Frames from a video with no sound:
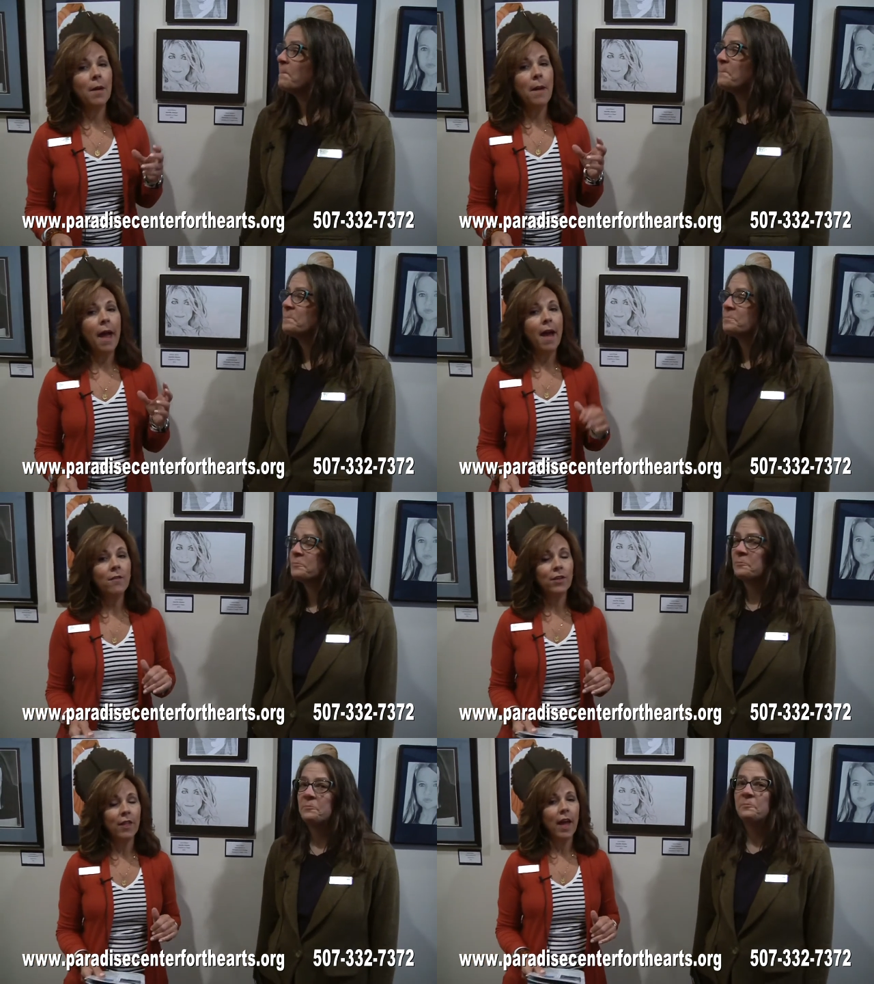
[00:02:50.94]
Speaker 1: up
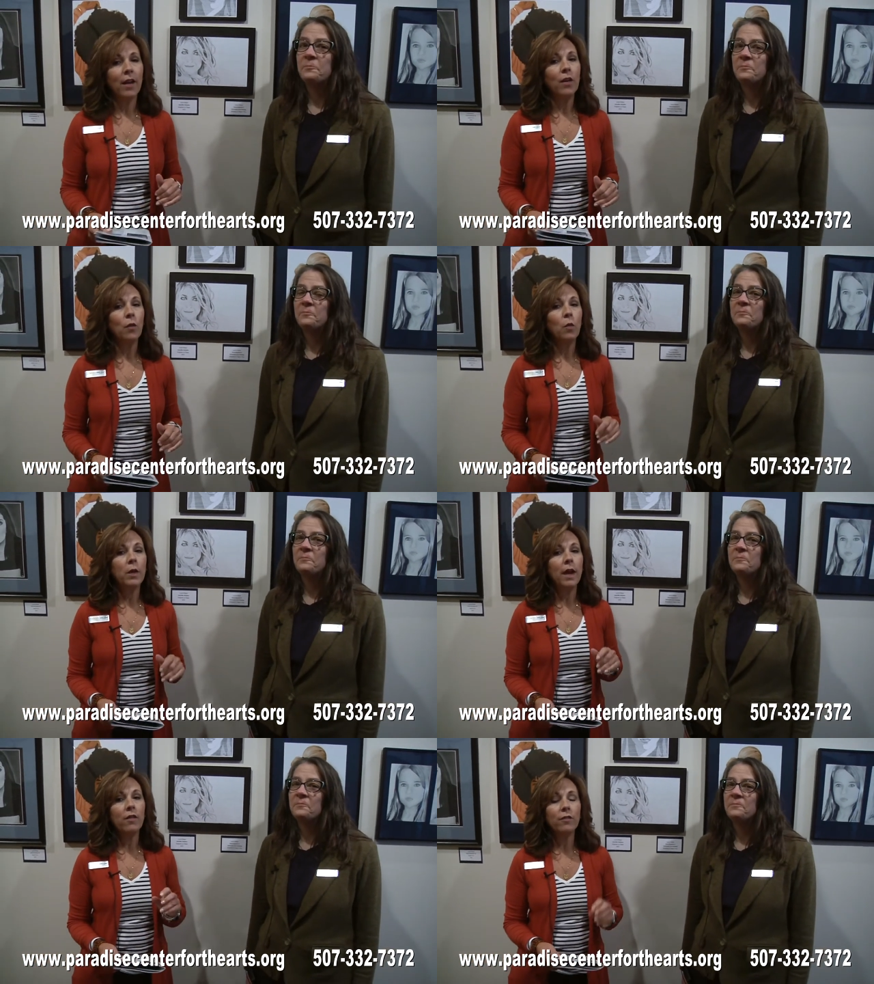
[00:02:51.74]
after that,
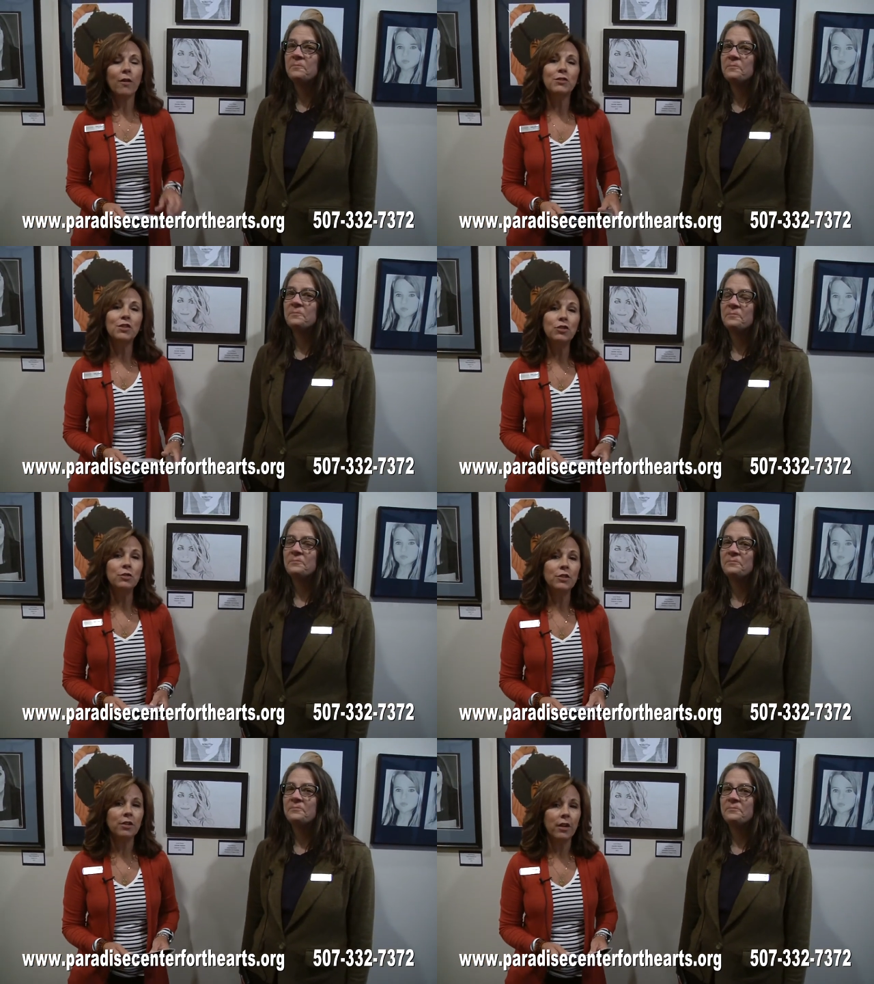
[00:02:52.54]
we have Frozen
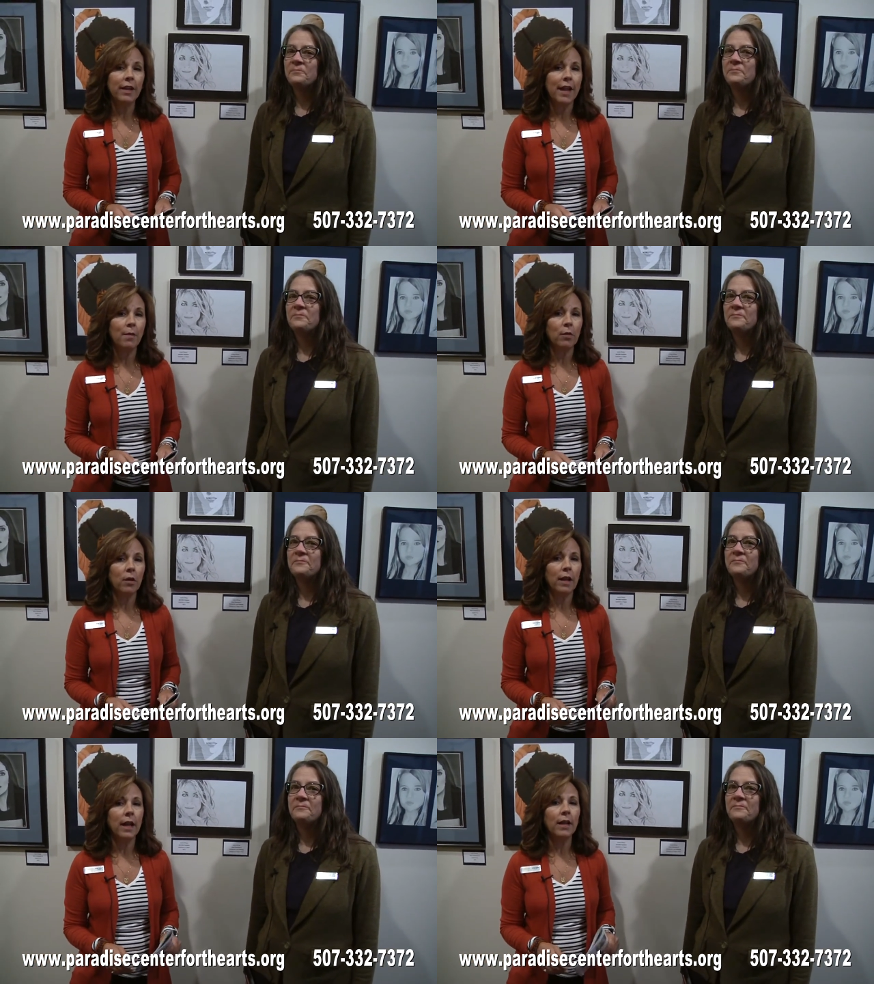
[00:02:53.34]
Junior in
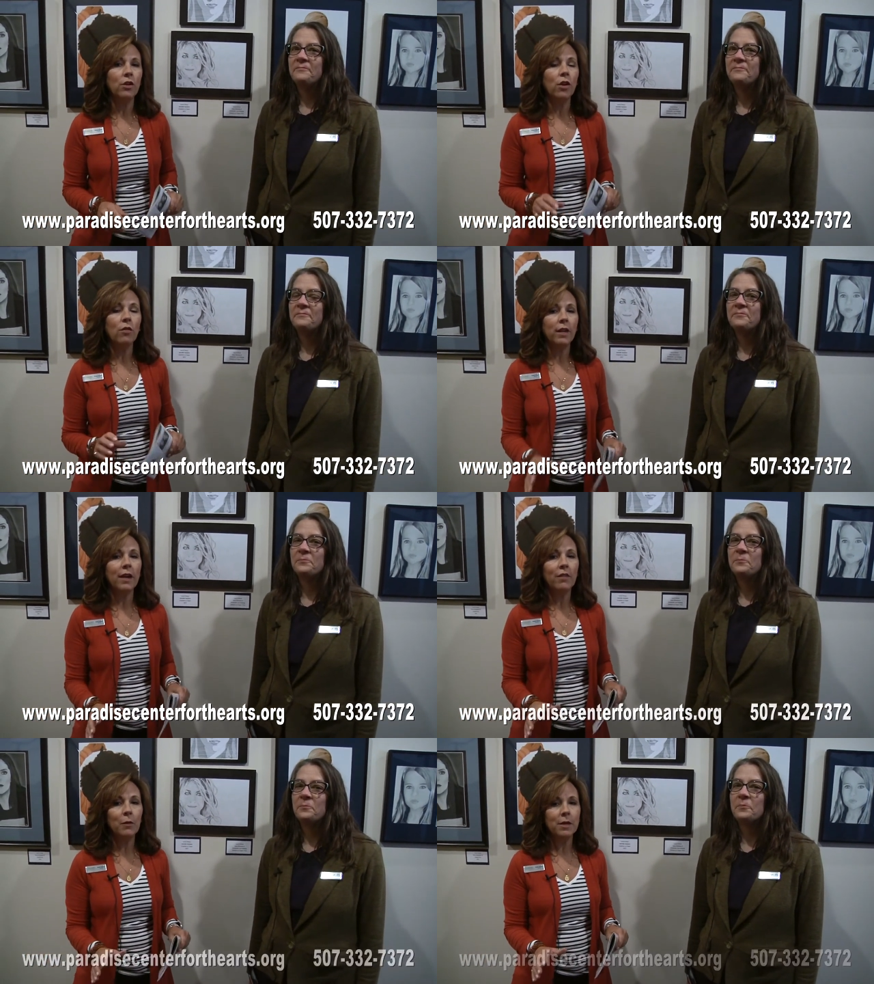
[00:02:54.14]
April, and I know that
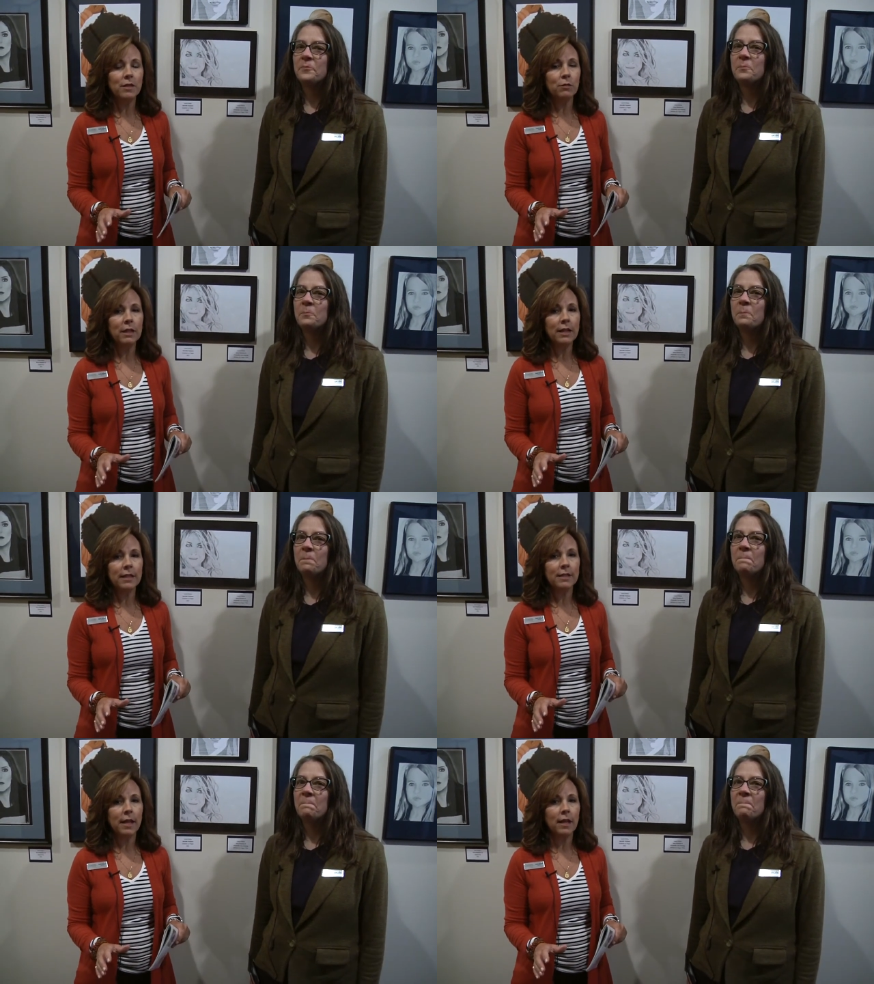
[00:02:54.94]
everyone is really
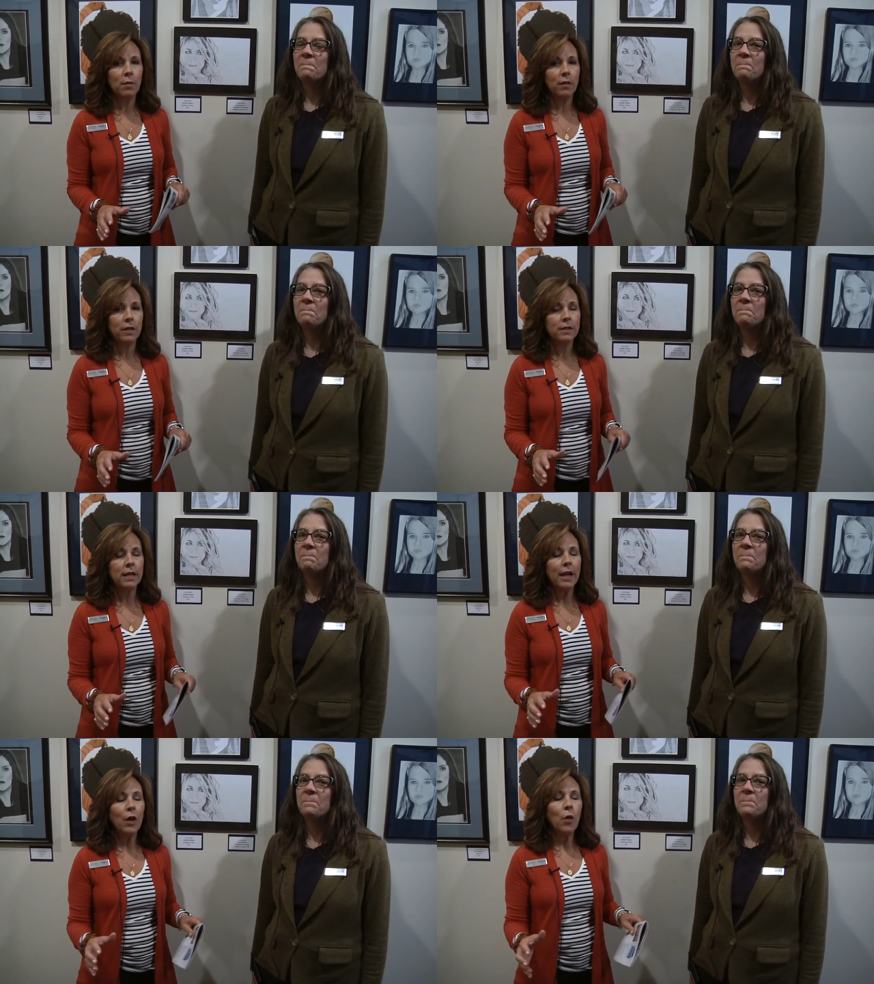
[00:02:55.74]
excited about this.